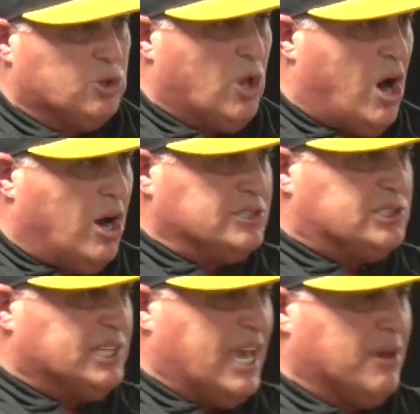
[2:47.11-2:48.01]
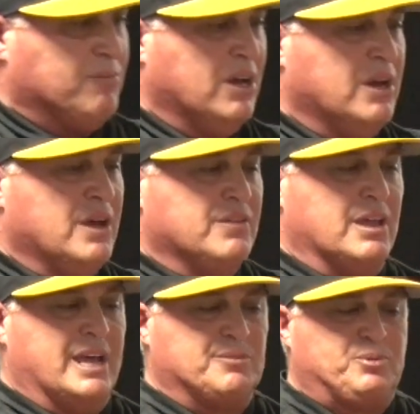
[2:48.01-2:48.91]
long seam,
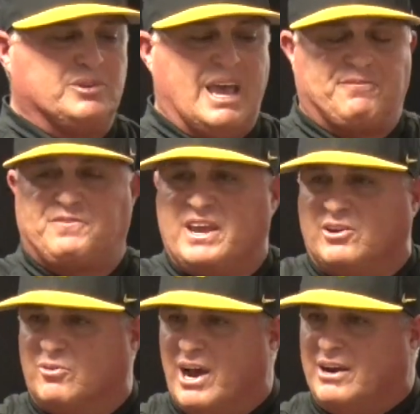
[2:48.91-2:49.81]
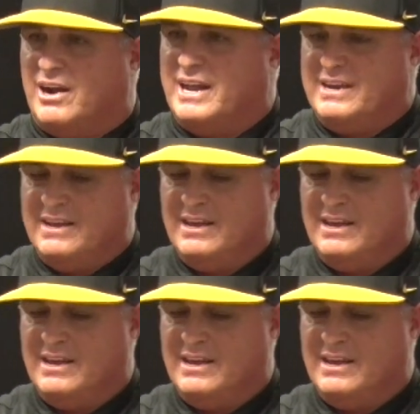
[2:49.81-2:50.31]
they like to put that finger right on it,